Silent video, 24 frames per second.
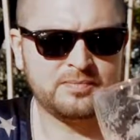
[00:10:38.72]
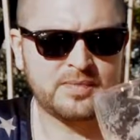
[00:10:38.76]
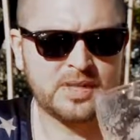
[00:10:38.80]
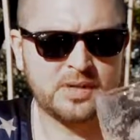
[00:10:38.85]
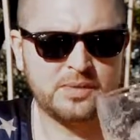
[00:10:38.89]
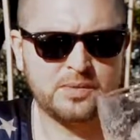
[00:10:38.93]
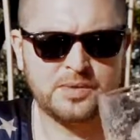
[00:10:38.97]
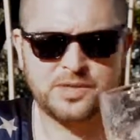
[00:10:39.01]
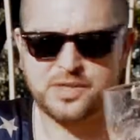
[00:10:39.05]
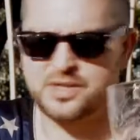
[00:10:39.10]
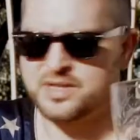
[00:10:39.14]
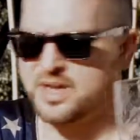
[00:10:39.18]

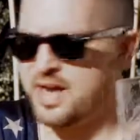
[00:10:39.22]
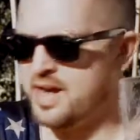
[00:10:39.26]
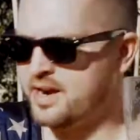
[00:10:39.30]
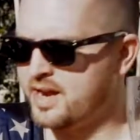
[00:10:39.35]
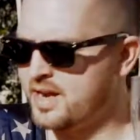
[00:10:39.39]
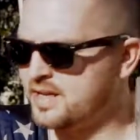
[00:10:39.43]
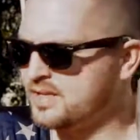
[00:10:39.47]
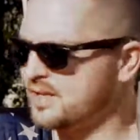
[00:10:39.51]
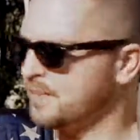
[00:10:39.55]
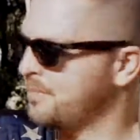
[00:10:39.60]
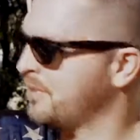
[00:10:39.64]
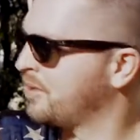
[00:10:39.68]
which is not
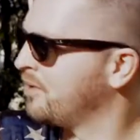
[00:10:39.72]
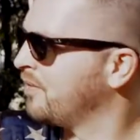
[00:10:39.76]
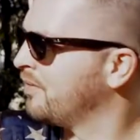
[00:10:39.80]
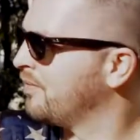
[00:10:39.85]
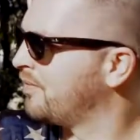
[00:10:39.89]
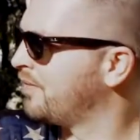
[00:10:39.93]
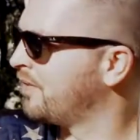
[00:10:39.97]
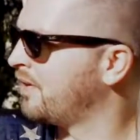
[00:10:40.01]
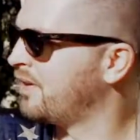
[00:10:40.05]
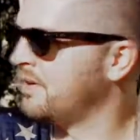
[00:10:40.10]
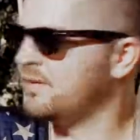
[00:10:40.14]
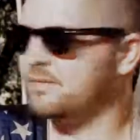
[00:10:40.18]
atypical
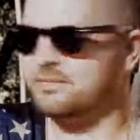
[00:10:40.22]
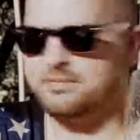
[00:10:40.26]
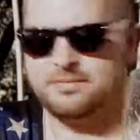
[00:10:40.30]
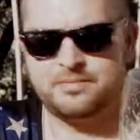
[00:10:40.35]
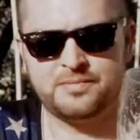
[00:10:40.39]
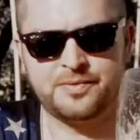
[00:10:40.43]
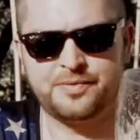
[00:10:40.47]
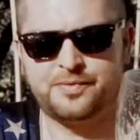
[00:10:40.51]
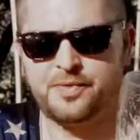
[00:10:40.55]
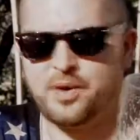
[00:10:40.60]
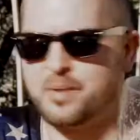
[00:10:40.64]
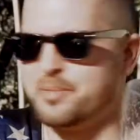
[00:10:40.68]
for
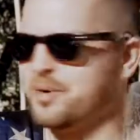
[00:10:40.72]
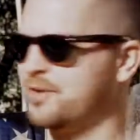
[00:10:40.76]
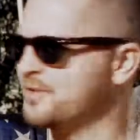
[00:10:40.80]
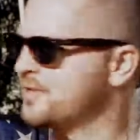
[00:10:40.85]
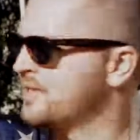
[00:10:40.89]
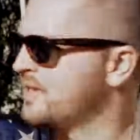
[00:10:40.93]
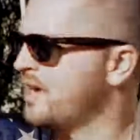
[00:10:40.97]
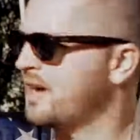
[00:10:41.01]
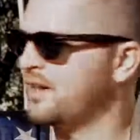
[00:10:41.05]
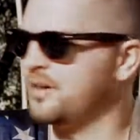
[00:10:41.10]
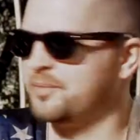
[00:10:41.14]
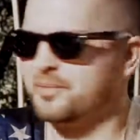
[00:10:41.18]
farmhouse
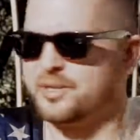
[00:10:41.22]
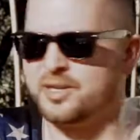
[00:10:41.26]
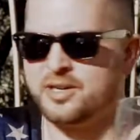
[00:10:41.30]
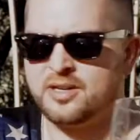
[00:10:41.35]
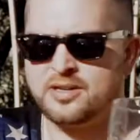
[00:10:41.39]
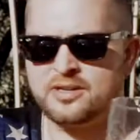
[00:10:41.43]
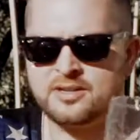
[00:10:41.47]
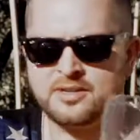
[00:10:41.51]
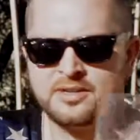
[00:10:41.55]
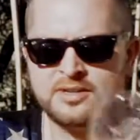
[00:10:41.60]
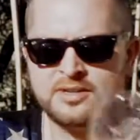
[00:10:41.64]
style of beer.